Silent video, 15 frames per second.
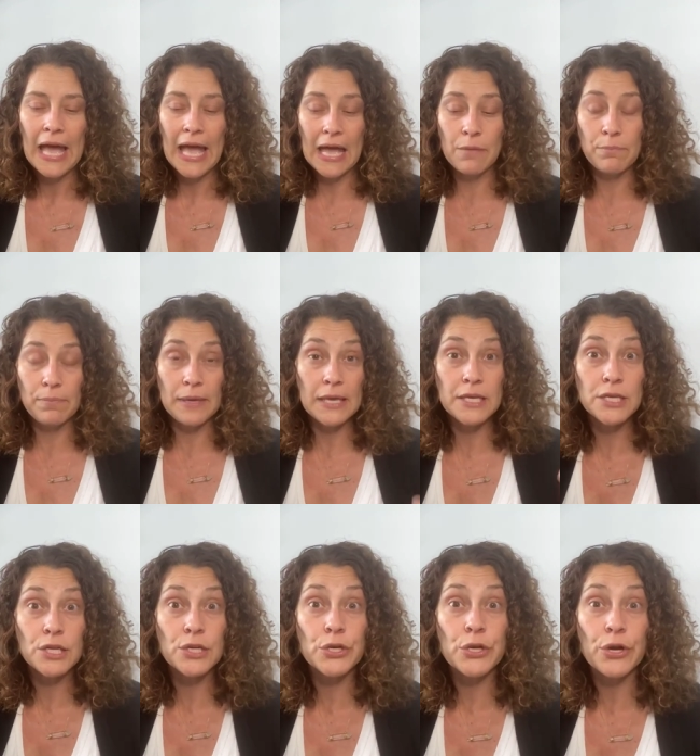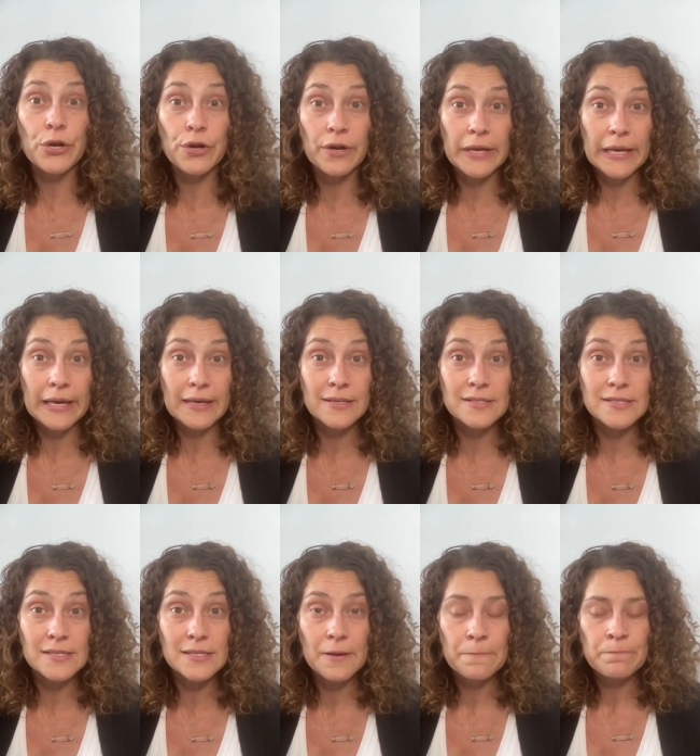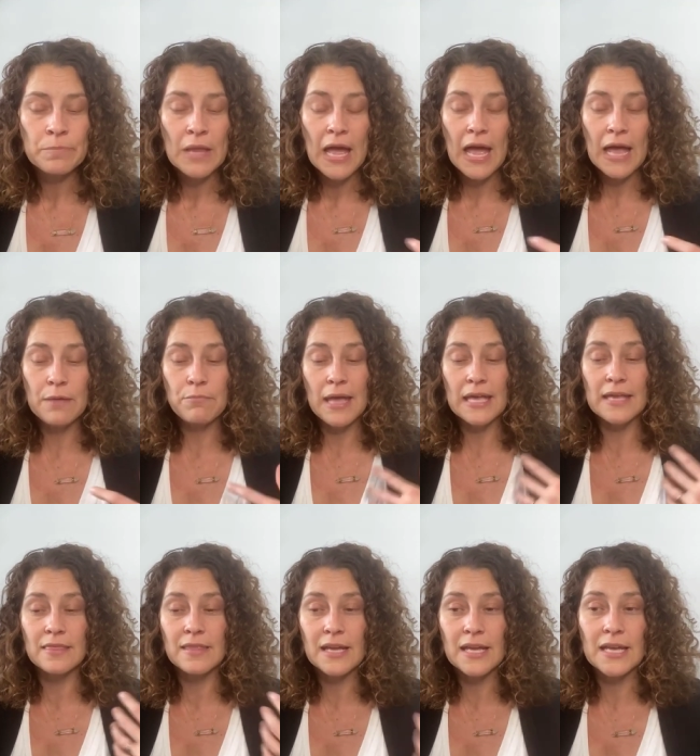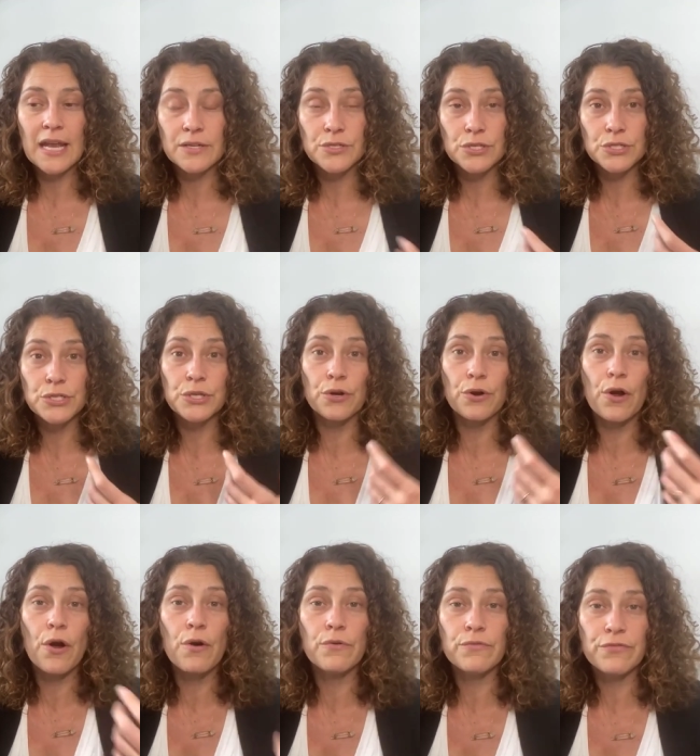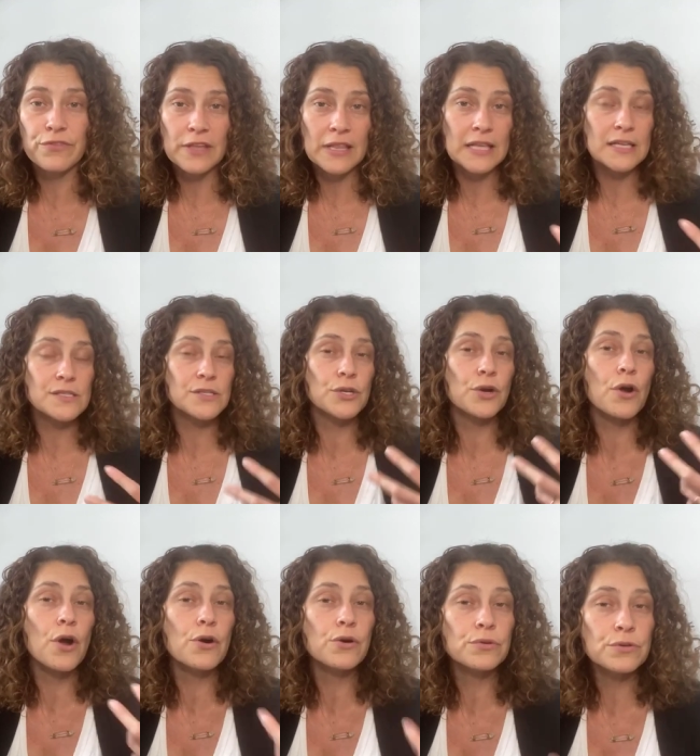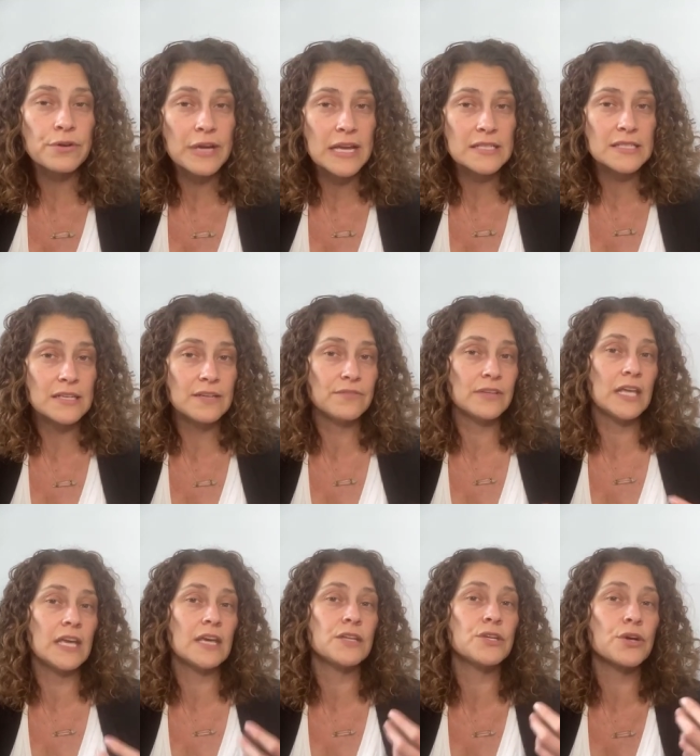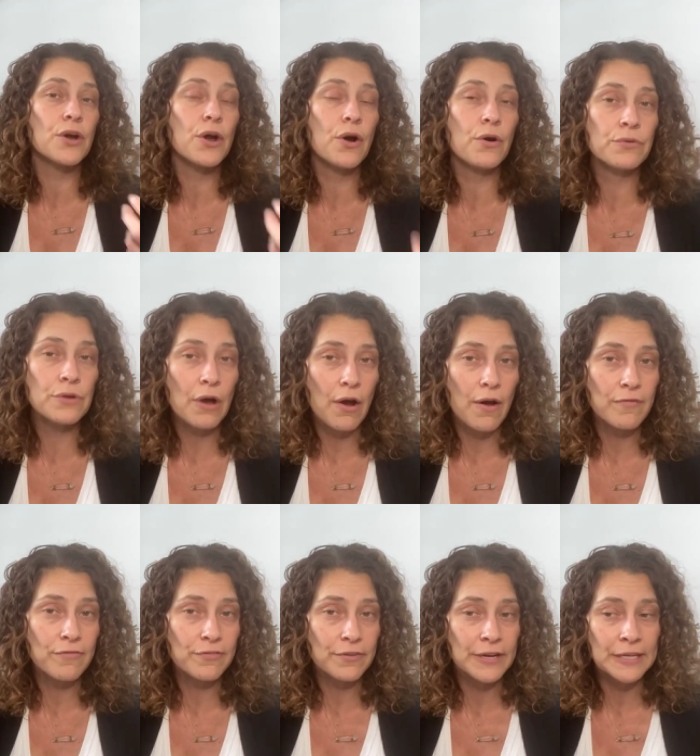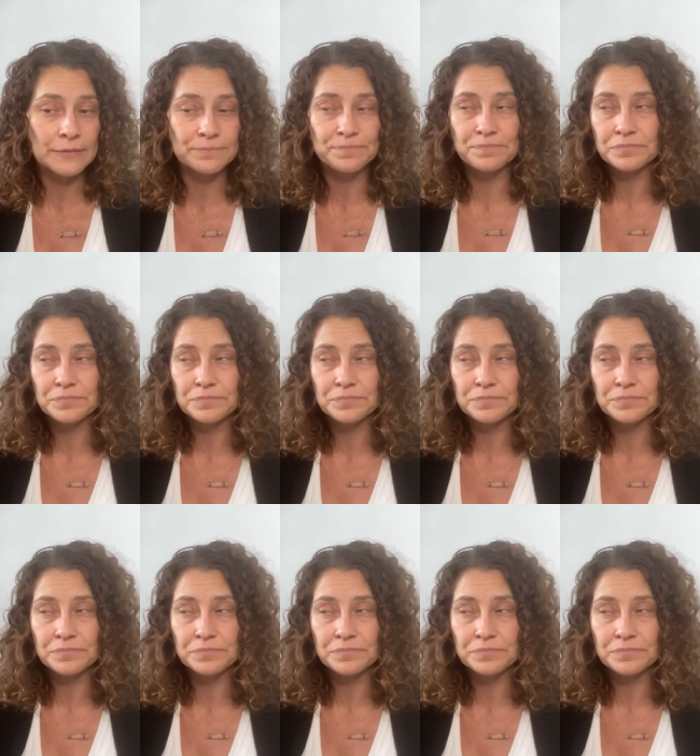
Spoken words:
and be curious and making the connection to your own feelings and your own creativity and your own offering.